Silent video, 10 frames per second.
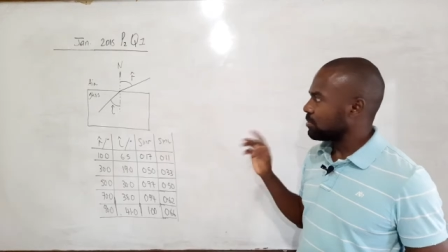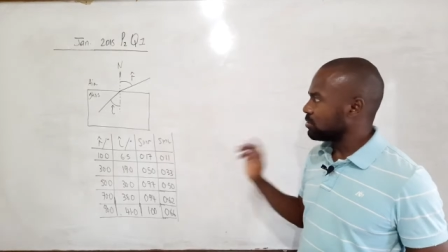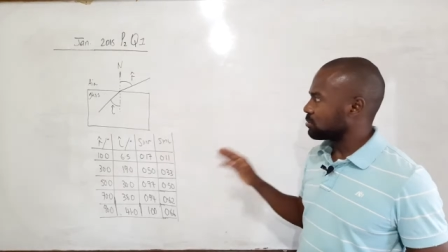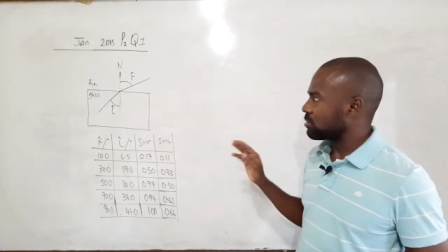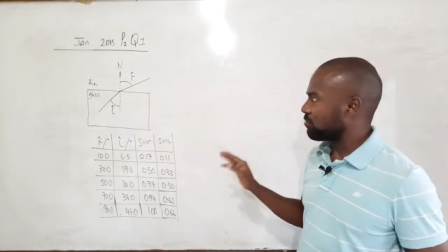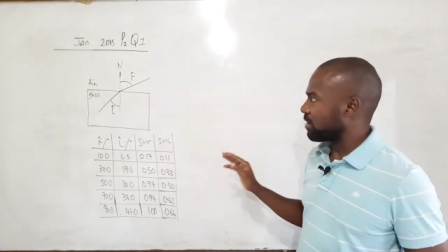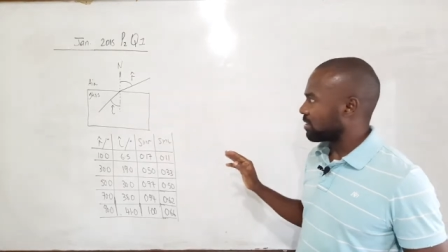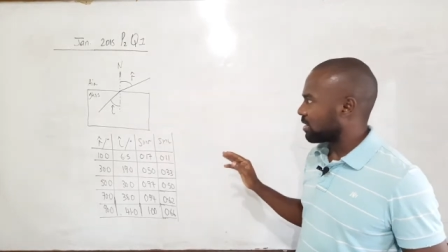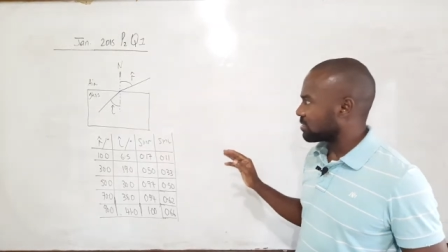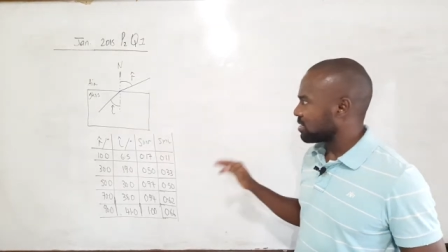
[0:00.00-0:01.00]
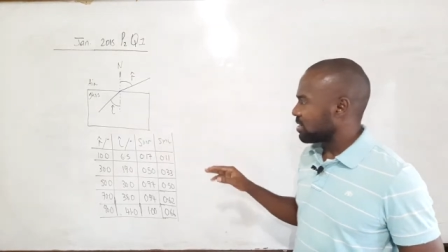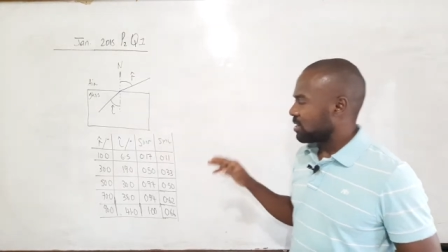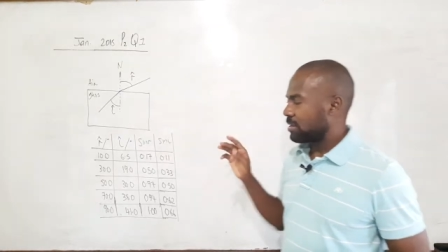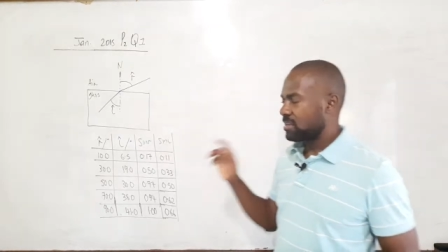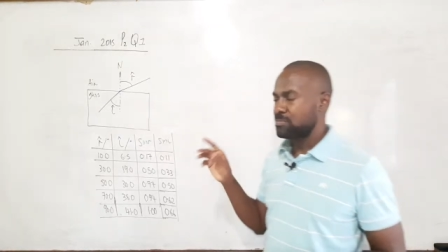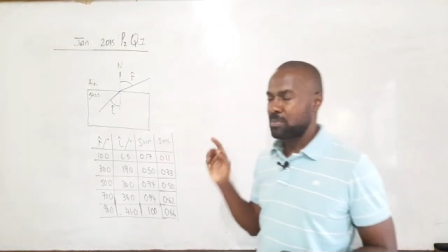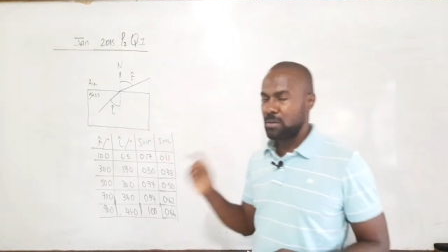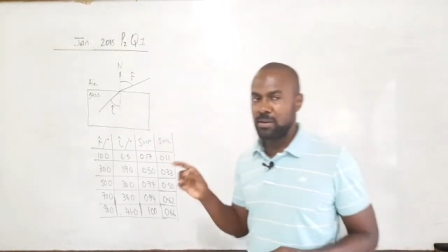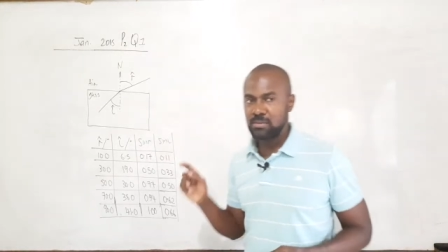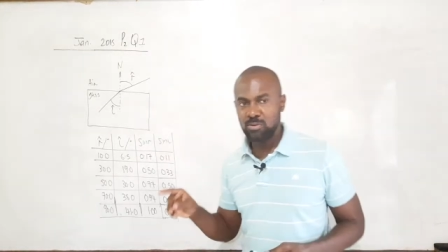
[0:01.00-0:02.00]
due to the fact that the
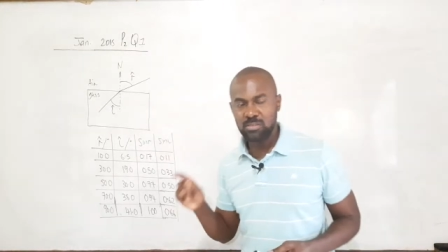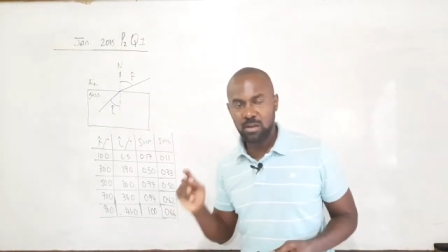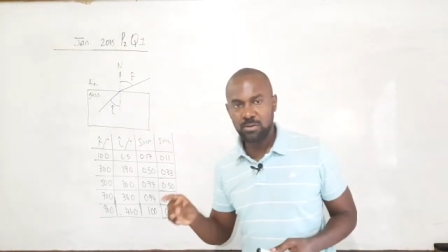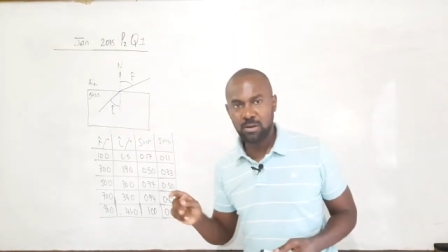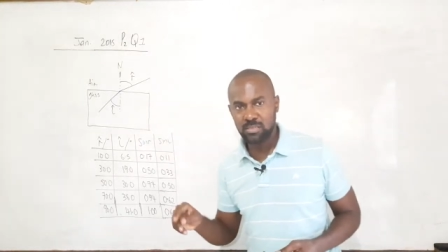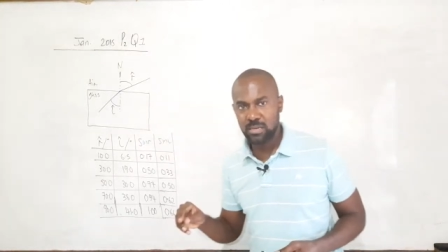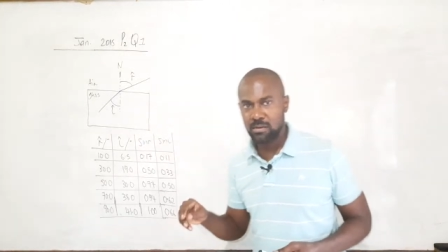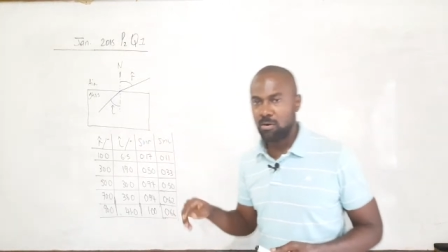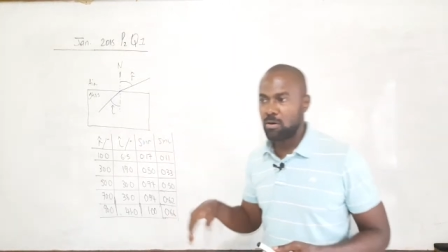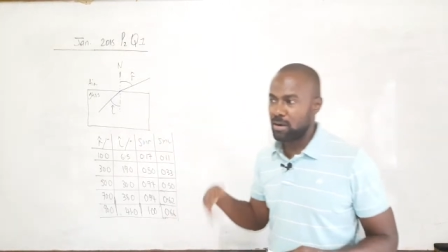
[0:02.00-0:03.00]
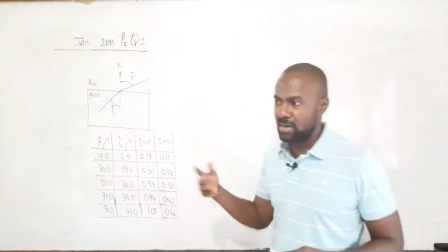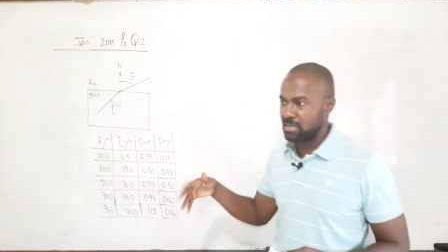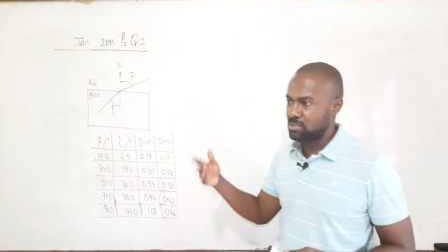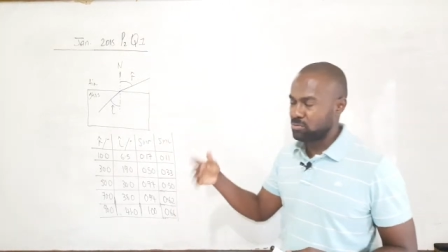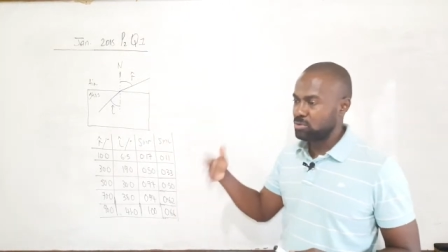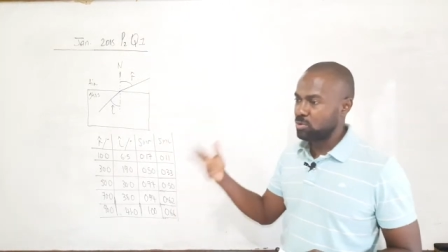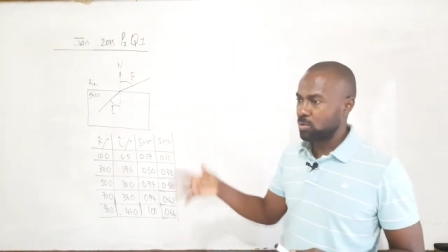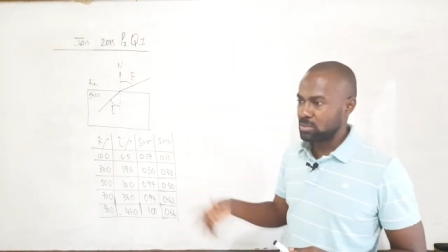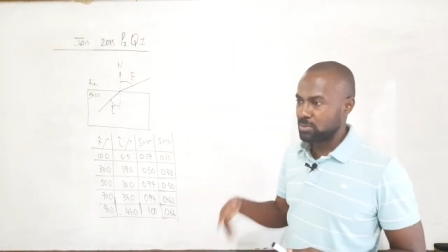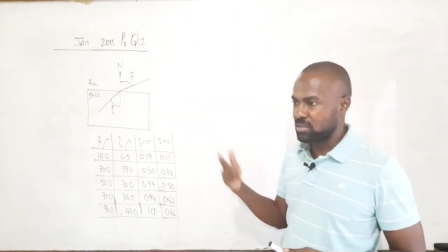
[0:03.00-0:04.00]
experiment was conducted, or at least we're
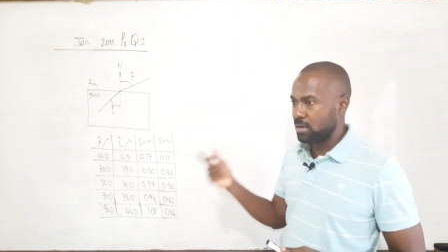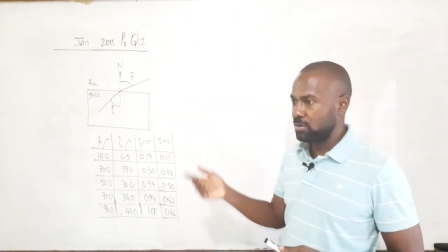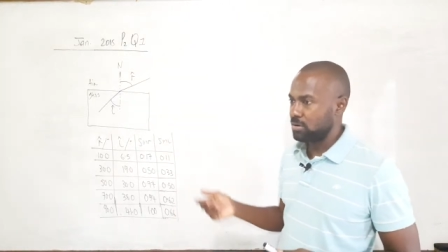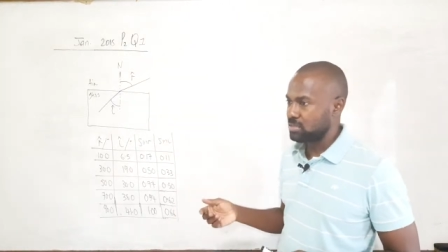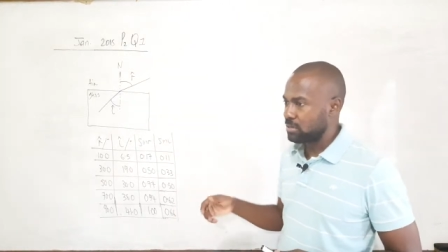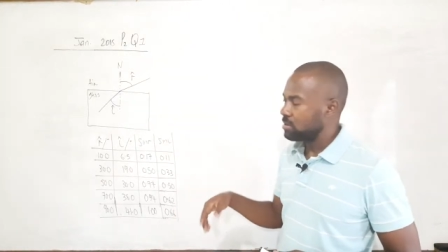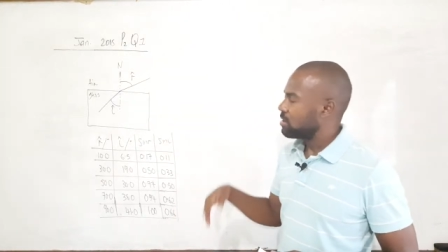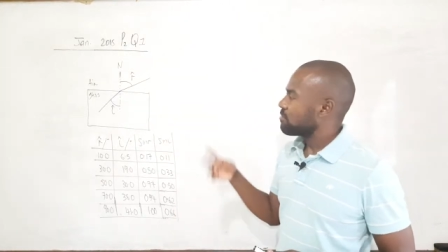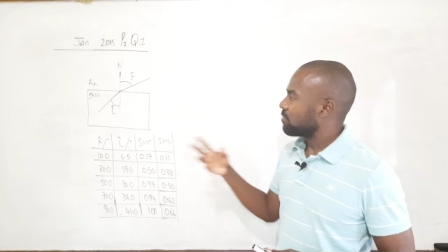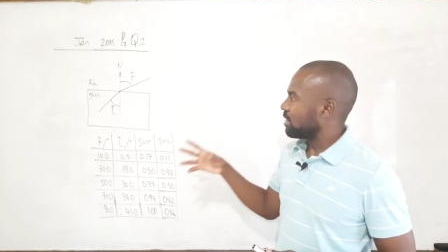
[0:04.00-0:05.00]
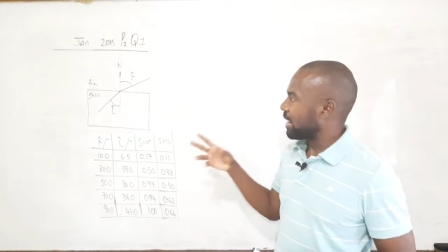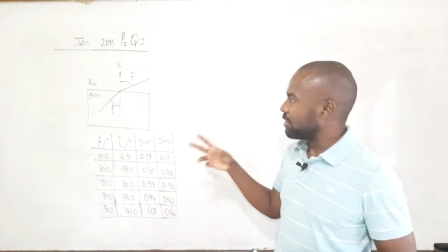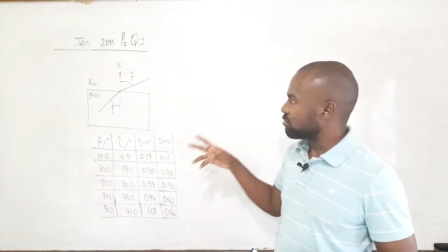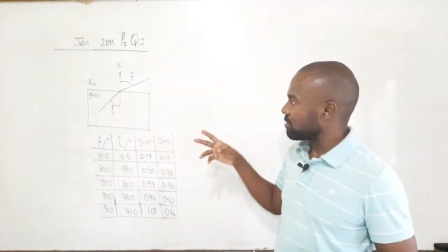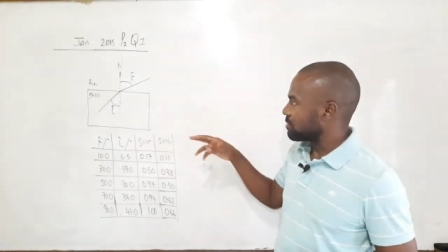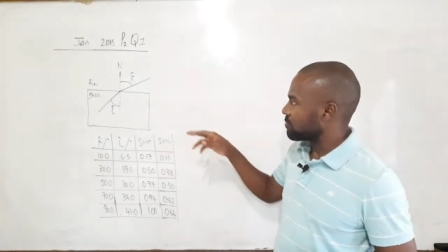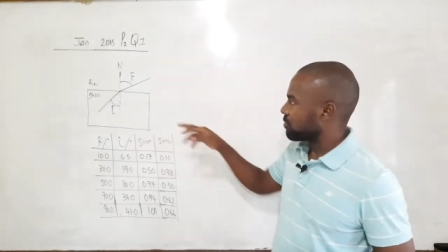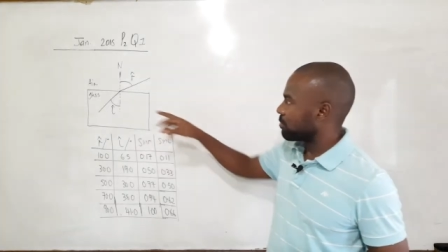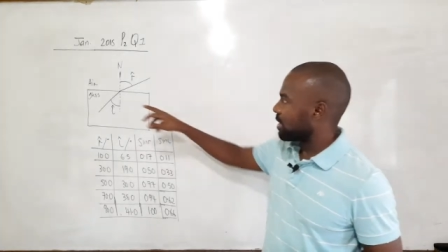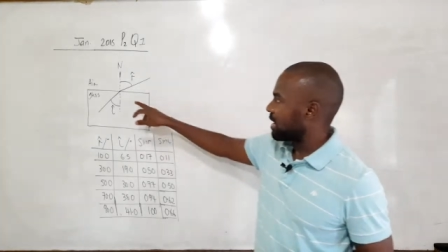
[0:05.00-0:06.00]
told it was conducted, for light traveling
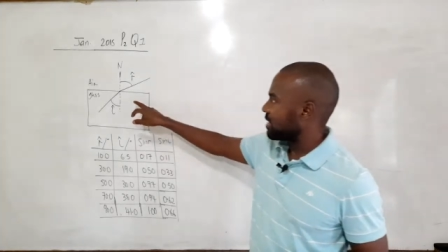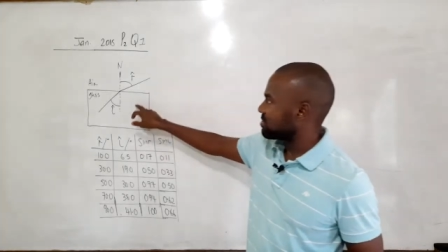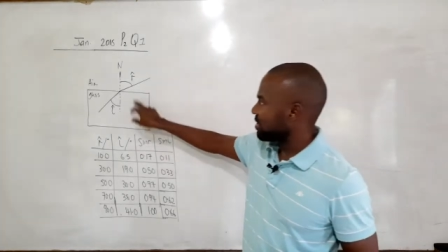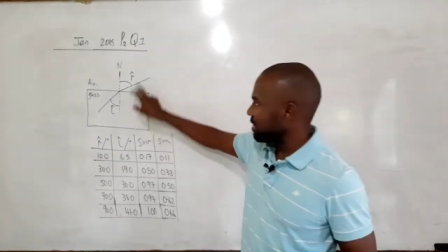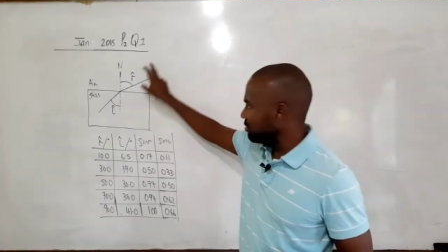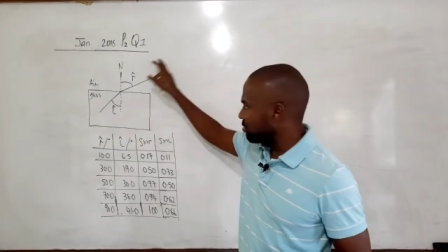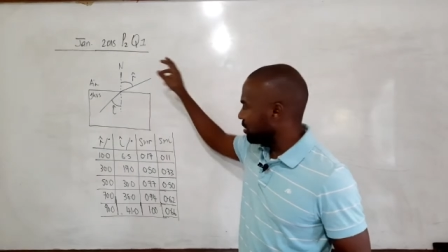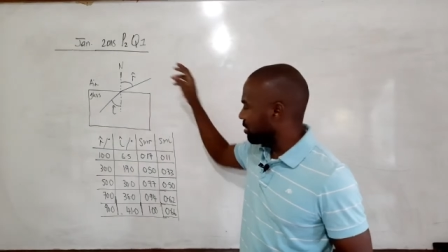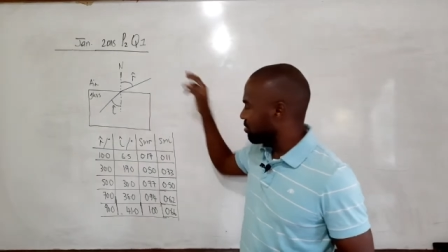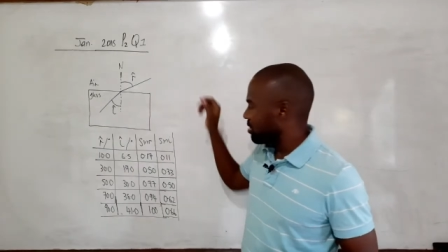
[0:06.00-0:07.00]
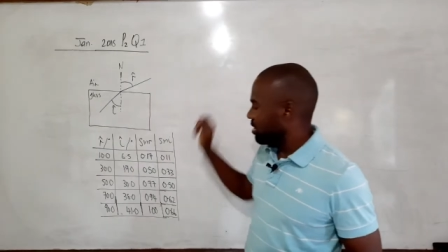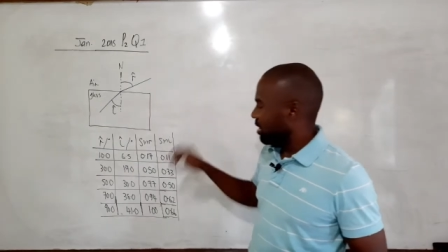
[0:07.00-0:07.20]
from glass into air.